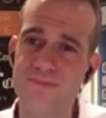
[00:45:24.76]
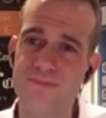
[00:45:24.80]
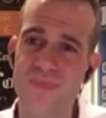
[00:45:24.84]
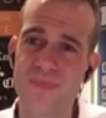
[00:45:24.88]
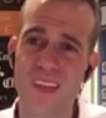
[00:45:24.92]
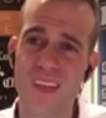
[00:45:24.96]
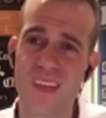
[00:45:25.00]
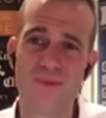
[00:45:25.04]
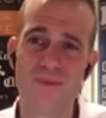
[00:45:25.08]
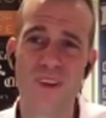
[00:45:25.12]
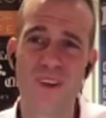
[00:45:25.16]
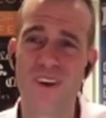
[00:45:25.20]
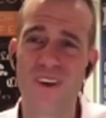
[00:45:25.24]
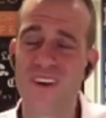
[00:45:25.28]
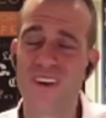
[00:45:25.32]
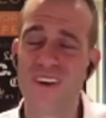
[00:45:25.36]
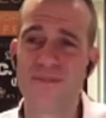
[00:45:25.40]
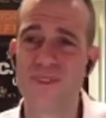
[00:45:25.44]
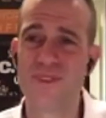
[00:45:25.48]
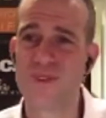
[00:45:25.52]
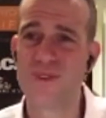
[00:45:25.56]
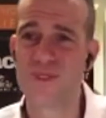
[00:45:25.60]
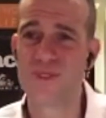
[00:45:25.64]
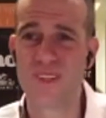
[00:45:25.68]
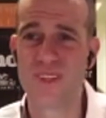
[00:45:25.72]
We all have those
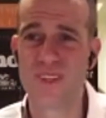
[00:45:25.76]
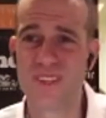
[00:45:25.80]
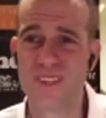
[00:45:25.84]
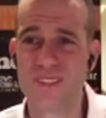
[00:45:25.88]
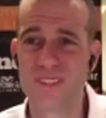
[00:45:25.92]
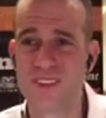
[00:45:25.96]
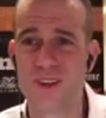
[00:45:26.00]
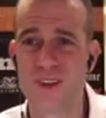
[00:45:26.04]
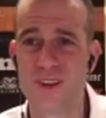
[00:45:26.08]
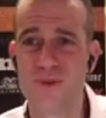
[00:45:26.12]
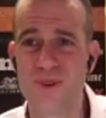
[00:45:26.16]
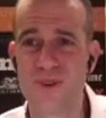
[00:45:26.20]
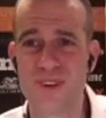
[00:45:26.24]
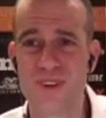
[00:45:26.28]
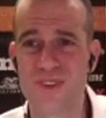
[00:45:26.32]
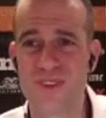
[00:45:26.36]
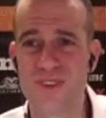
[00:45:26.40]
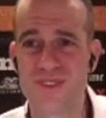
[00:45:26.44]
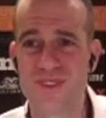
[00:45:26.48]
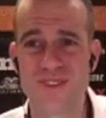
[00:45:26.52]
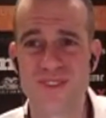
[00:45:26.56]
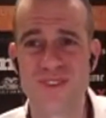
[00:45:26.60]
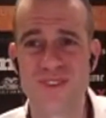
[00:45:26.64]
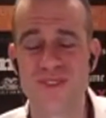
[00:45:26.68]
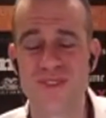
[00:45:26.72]
in coworkers
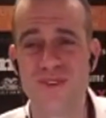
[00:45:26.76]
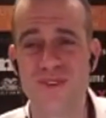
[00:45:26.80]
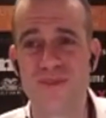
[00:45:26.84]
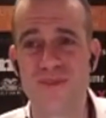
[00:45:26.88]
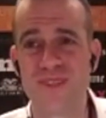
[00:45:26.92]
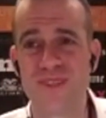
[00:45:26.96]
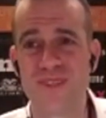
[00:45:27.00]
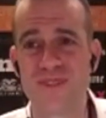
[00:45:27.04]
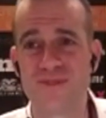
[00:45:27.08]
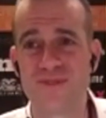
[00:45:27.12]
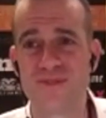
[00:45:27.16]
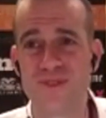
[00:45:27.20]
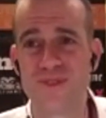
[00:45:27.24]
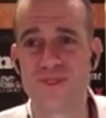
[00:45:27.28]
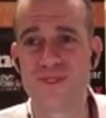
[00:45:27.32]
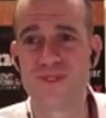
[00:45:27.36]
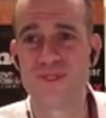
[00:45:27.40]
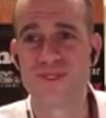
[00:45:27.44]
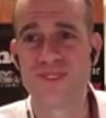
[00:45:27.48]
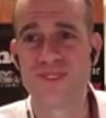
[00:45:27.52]
too. I mean, of course.